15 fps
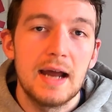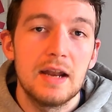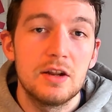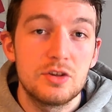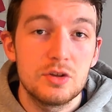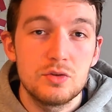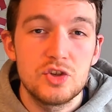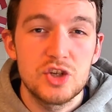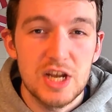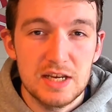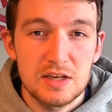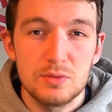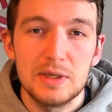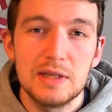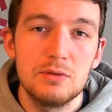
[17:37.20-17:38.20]
and I do
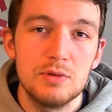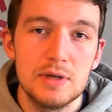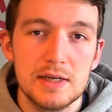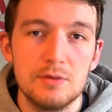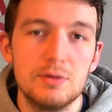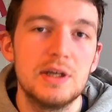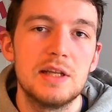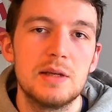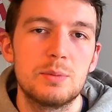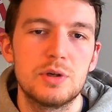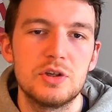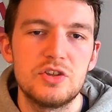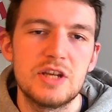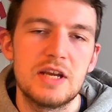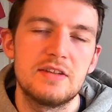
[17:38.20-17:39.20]
genuinely really
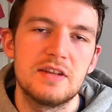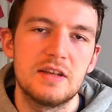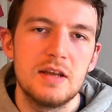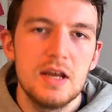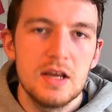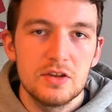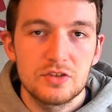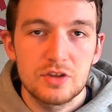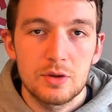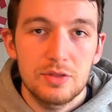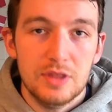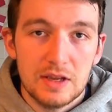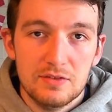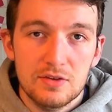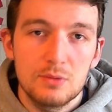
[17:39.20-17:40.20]
appreciate it. So
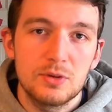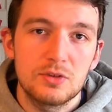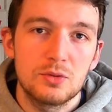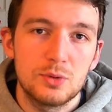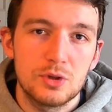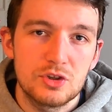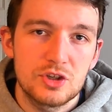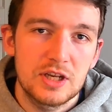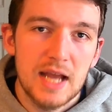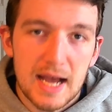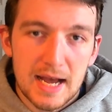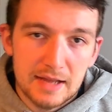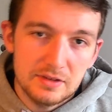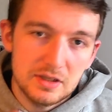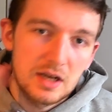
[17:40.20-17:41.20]
thank you very much for watching,
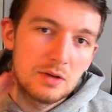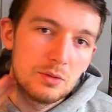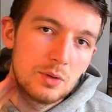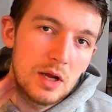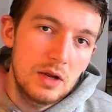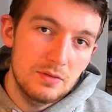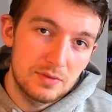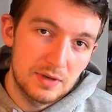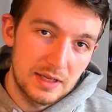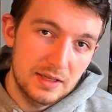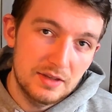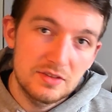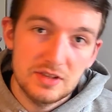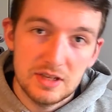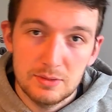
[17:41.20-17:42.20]
and I will
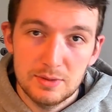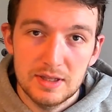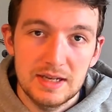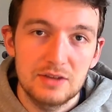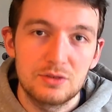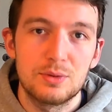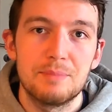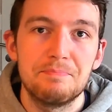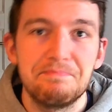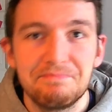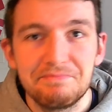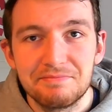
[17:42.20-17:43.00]
hopefully see you in the next one.